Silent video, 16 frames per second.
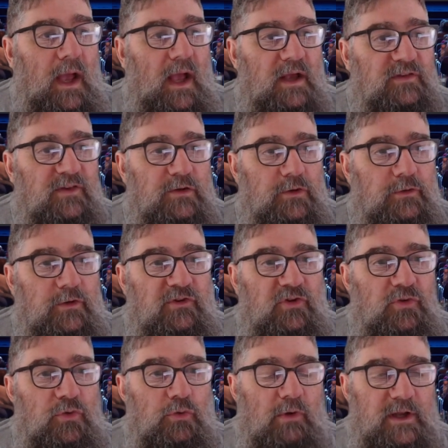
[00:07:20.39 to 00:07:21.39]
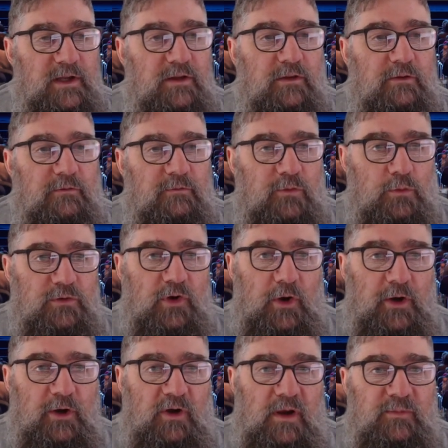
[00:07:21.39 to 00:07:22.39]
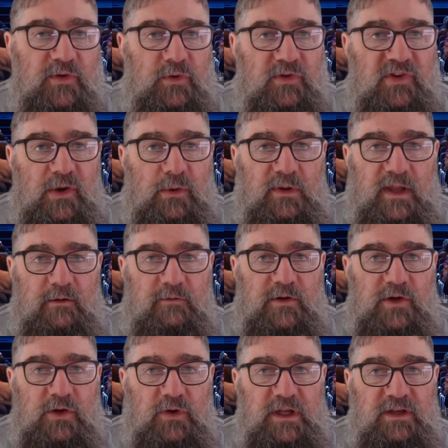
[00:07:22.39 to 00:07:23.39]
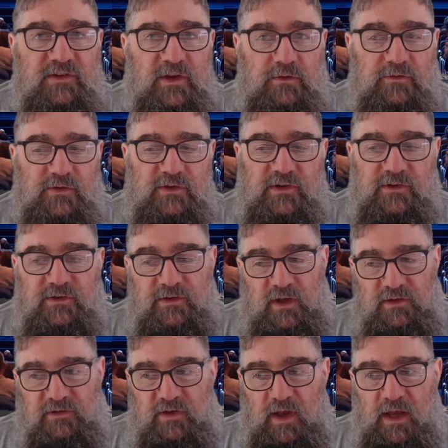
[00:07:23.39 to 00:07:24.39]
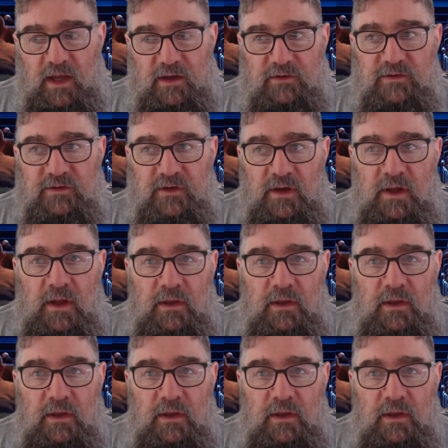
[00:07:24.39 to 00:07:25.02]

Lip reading: As alluded to already, the full diagrams also allow for unique services such as